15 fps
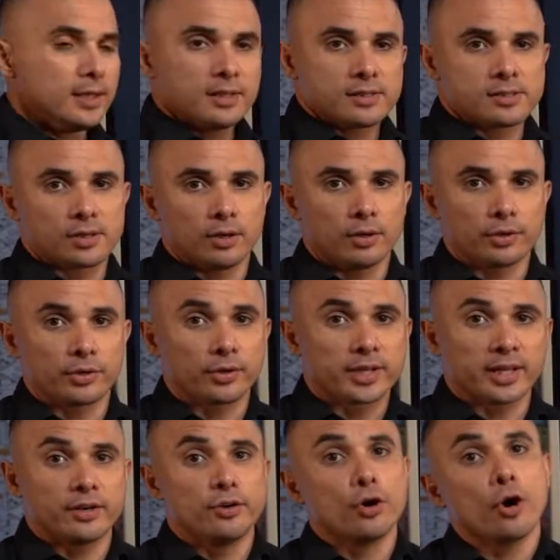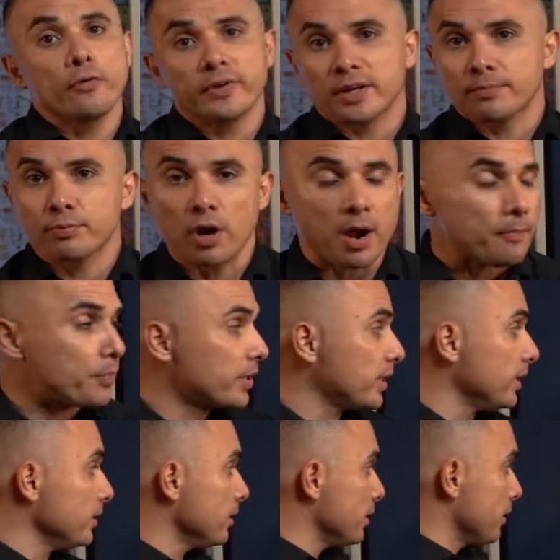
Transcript: So you can novate a property.